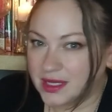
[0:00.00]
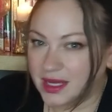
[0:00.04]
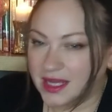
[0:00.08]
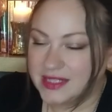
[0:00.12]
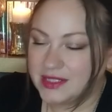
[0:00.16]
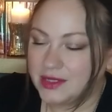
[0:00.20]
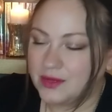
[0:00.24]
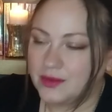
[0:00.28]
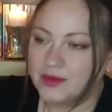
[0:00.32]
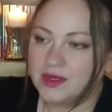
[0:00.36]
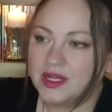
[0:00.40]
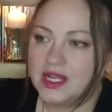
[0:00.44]

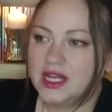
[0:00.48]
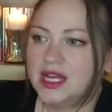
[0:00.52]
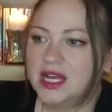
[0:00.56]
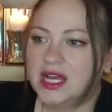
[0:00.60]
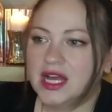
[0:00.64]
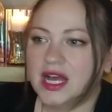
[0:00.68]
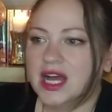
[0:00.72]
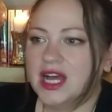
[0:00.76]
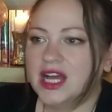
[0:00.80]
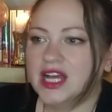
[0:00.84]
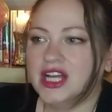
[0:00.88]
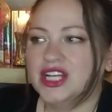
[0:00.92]
I don't,
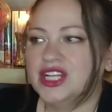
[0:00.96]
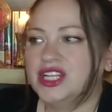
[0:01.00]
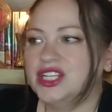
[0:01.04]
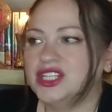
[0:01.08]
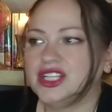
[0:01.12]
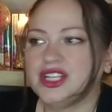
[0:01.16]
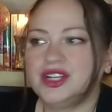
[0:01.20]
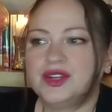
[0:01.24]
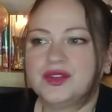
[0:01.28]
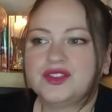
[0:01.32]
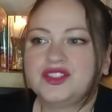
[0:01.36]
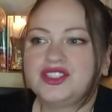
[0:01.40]

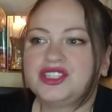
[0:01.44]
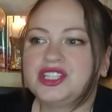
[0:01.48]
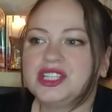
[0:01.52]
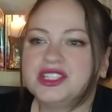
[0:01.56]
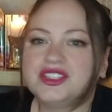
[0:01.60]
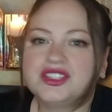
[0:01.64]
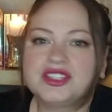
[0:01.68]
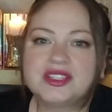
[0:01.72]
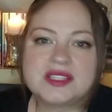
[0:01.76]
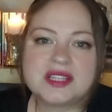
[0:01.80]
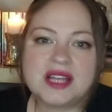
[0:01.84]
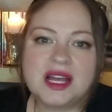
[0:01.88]
you know,
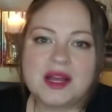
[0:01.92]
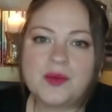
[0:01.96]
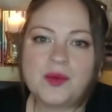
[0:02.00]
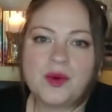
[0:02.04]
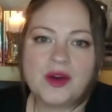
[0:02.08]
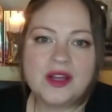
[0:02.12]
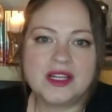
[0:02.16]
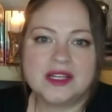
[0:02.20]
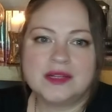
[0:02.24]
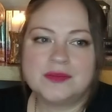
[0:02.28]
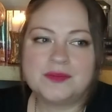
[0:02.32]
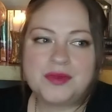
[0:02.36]
she just, I
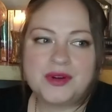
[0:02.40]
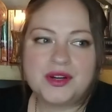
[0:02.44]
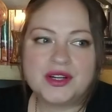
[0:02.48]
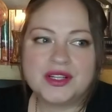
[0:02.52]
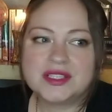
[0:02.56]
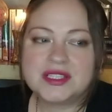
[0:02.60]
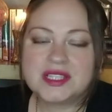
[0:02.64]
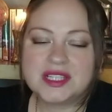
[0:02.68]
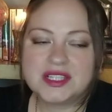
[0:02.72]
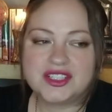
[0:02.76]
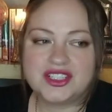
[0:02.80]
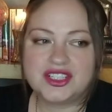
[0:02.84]
wanted
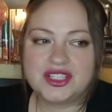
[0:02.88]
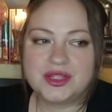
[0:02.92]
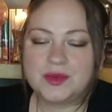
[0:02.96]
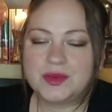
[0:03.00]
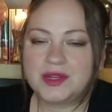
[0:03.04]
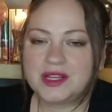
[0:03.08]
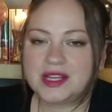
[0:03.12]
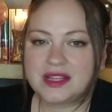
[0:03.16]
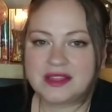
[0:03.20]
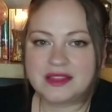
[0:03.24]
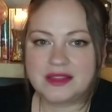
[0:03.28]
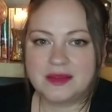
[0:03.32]
books and she
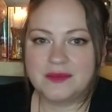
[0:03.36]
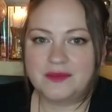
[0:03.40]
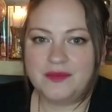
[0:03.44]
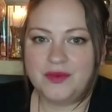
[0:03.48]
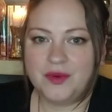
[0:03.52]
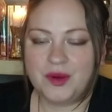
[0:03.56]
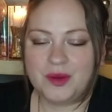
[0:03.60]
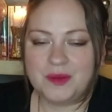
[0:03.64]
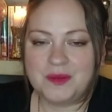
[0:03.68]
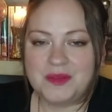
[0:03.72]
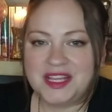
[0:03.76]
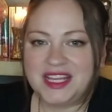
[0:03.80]
would get them
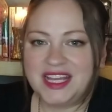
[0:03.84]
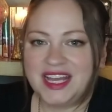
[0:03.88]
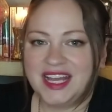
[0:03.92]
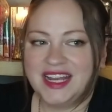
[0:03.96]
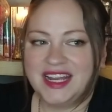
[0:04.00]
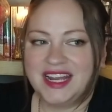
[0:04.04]
for me.